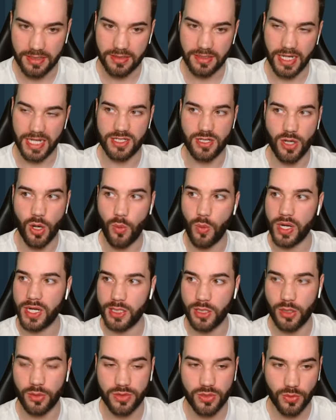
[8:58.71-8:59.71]
I don't want to
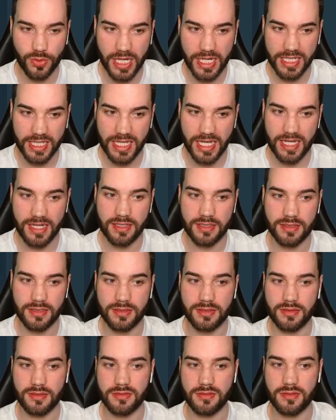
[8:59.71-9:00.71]
go through that again.
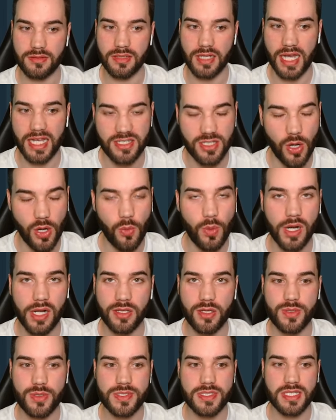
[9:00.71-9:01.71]
I don't want to
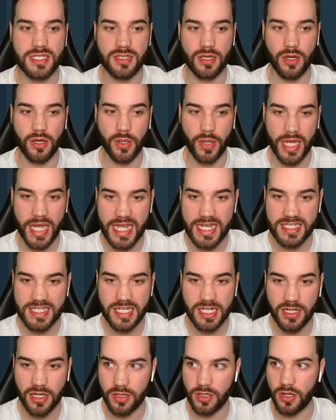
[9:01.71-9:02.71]
lose this all. one thousand
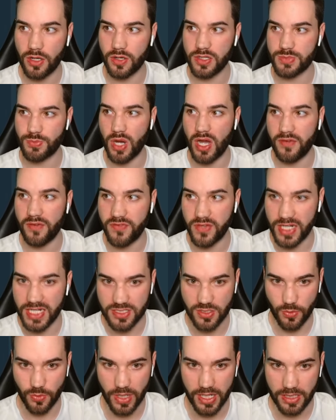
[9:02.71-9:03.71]
eight hundred dollars profit
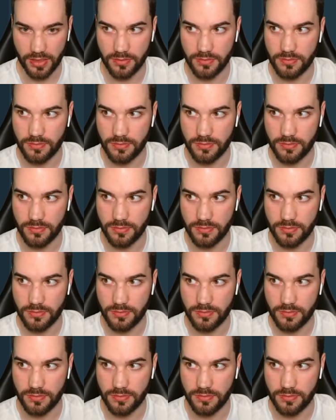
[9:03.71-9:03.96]
is great.